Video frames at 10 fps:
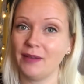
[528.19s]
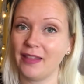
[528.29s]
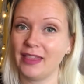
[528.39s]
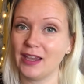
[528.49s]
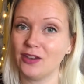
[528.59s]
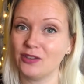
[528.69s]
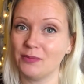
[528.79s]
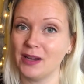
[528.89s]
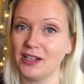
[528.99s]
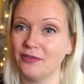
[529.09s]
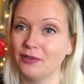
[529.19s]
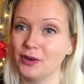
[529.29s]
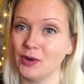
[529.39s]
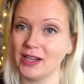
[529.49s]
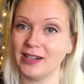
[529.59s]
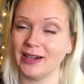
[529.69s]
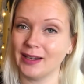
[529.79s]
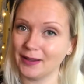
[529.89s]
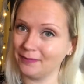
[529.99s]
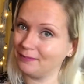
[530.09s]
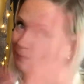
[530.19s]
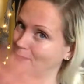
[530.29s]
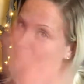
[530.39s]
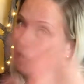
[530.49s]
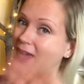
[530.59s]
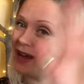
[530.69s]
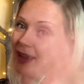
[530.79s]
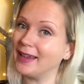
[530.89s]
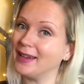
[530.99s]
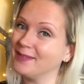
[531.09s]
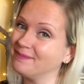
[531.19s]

and thank you so much for watching. Bye!